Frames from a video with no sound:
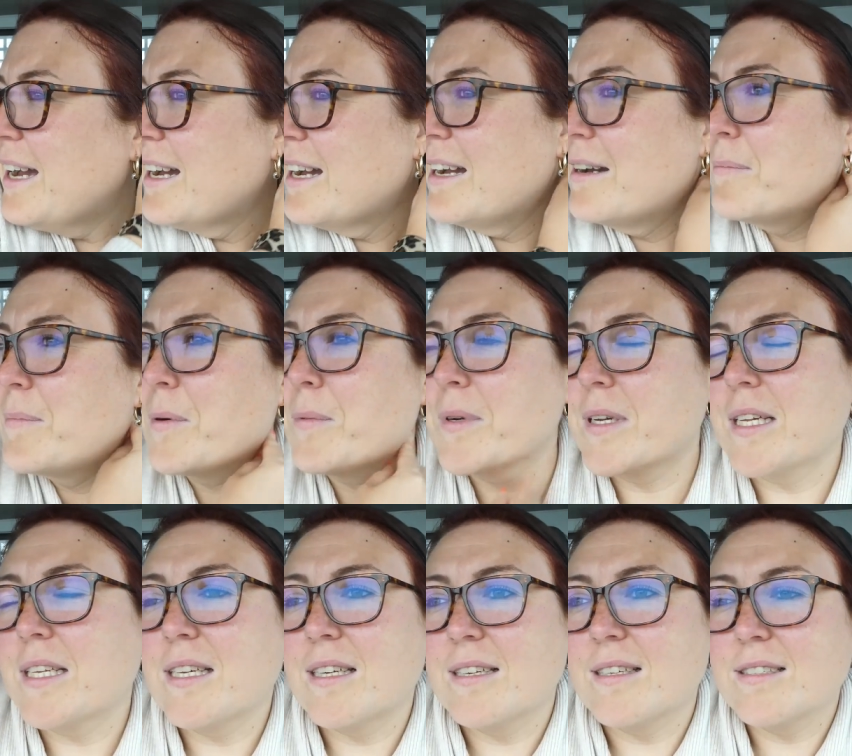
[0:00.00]
uh, but we're
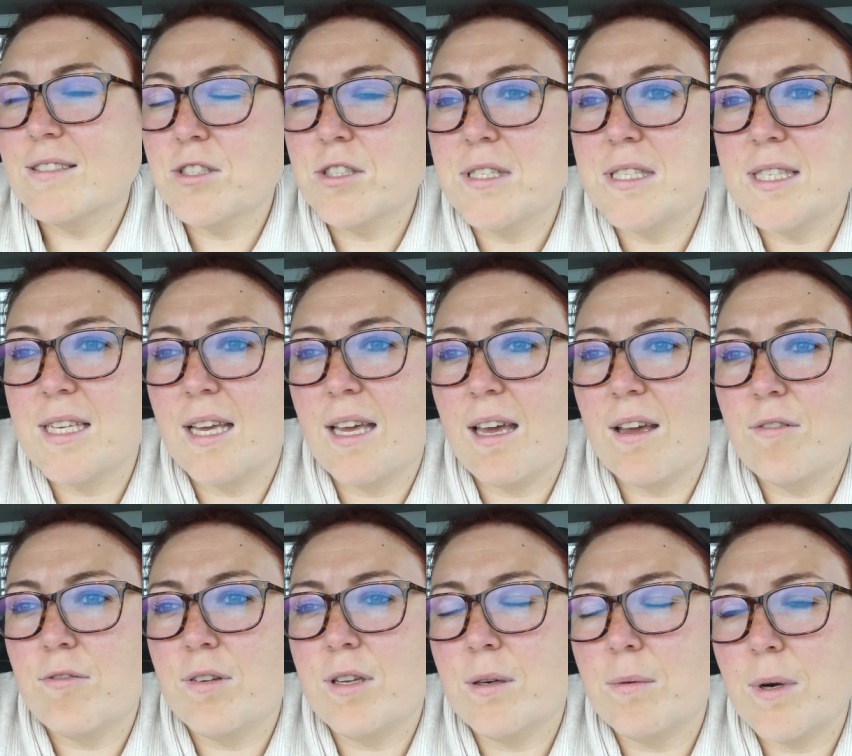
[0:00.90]
going to just sit
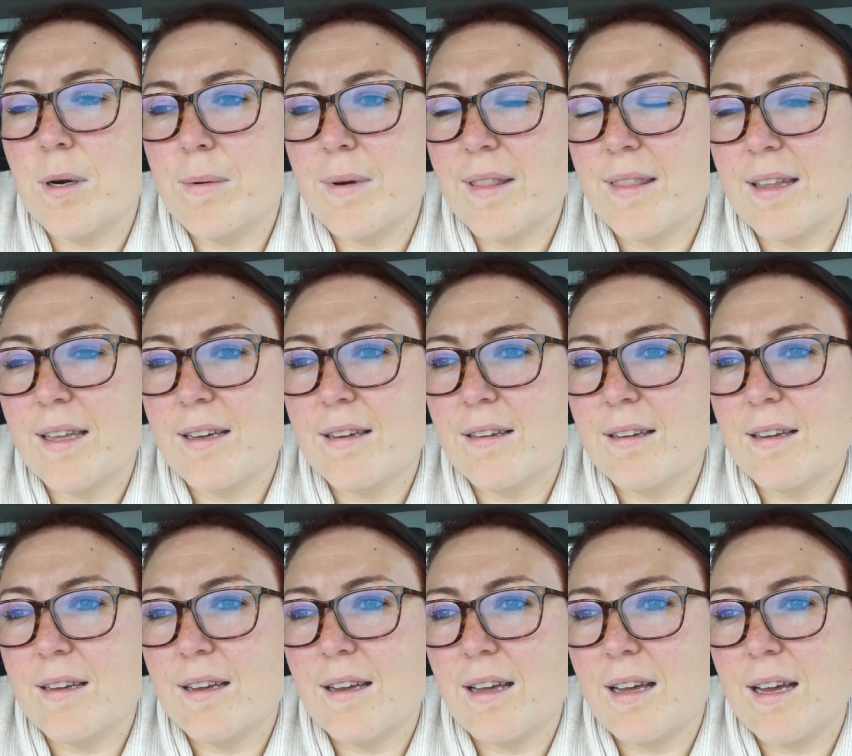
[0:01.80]
here for a little while, I think.
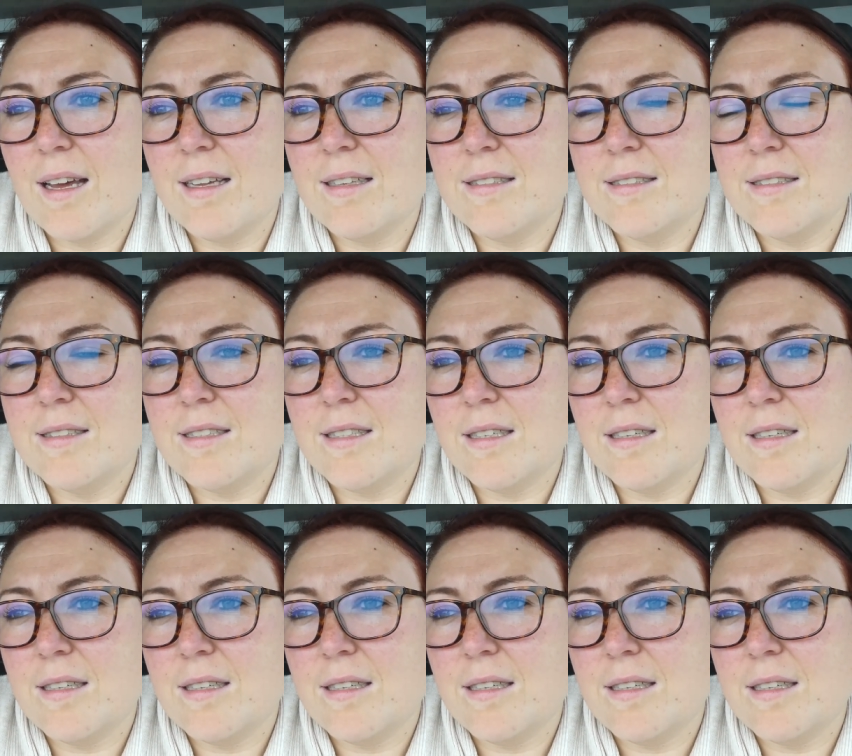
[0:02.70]
And